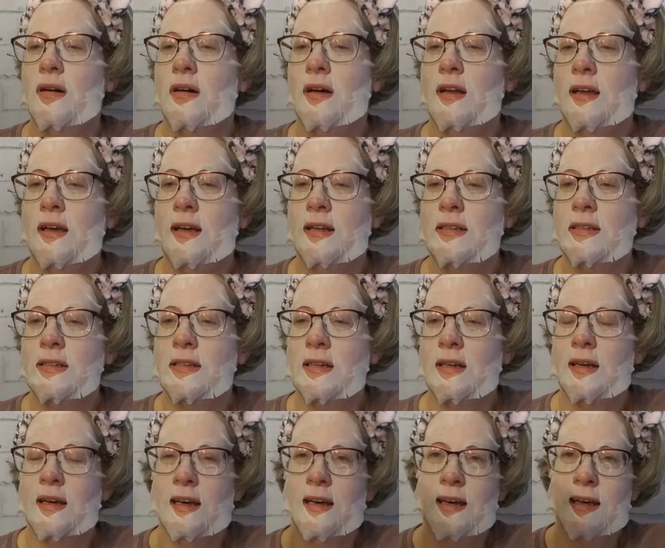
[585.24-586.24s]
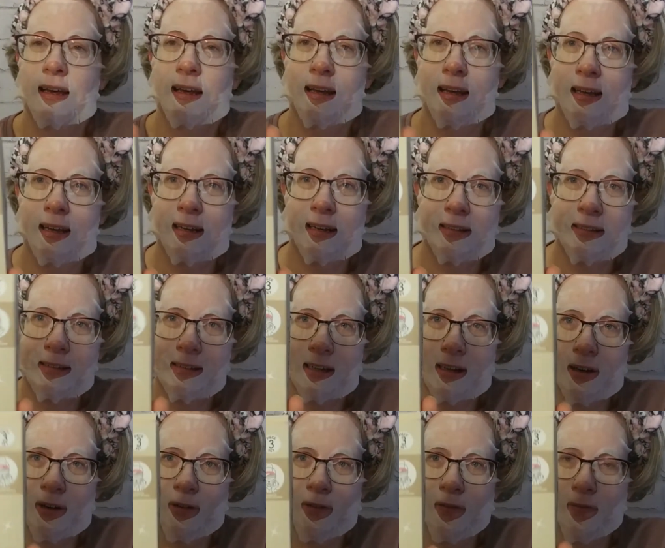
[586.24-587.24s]
on it. it
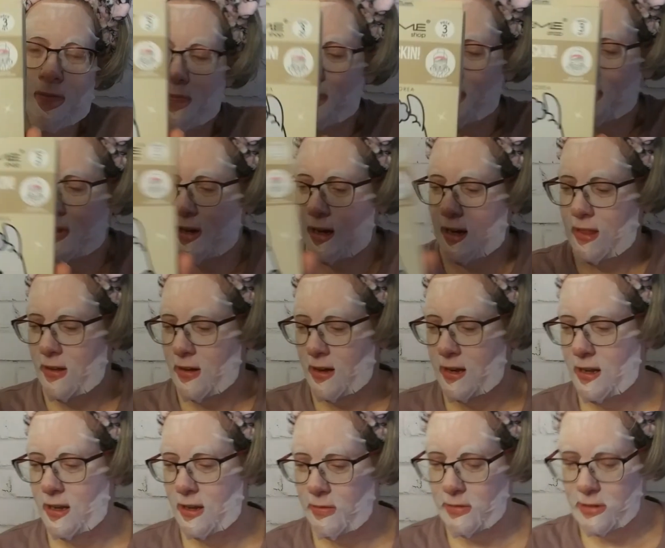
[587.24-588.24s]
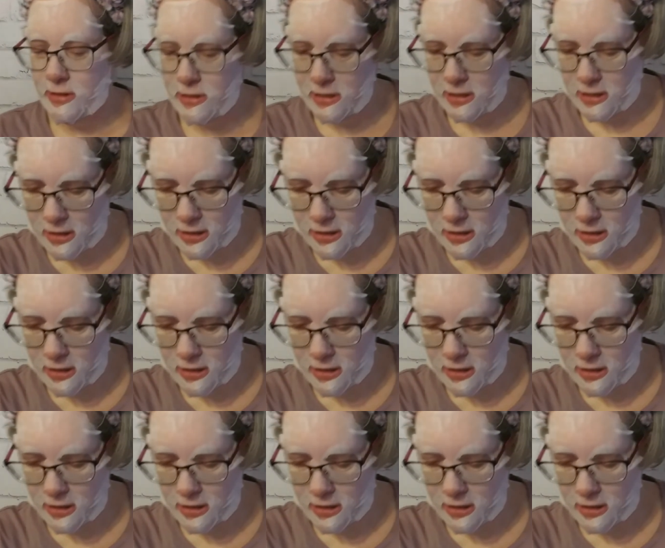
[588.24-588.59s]
so I thought he was